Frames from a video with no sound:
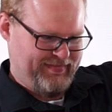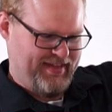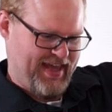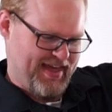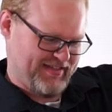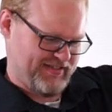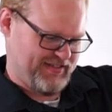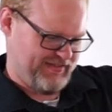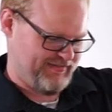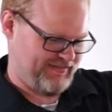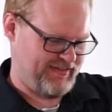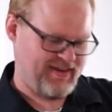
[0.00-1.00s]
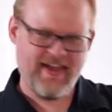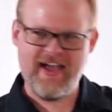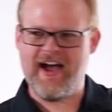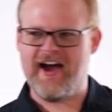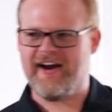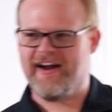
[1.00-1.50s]
Yeah, it's good.
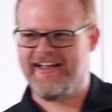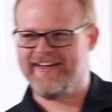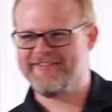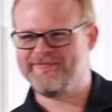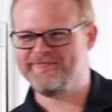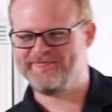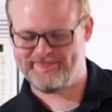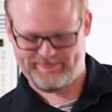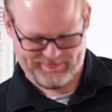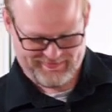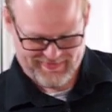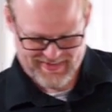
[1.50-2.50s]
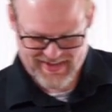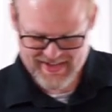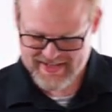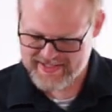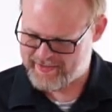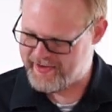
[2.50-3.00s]
All right.
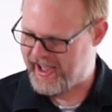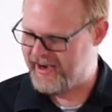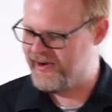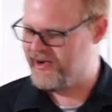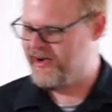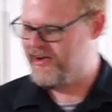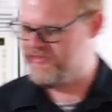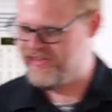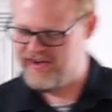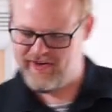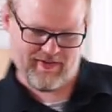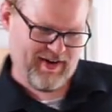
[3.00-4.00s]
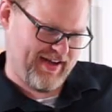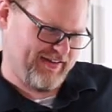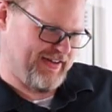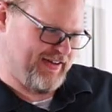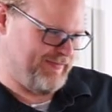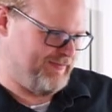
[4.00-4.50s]
So we got our coffee all ground
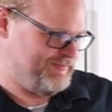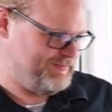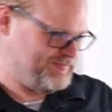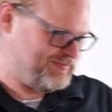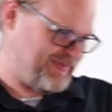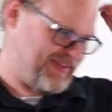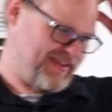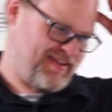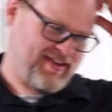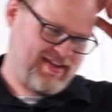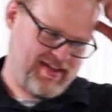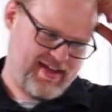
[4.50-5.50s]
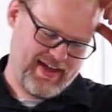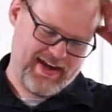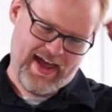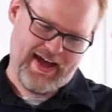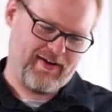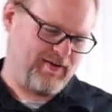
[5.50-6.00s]
up, and
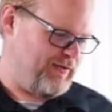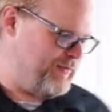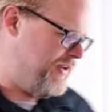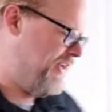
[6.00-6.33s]
now we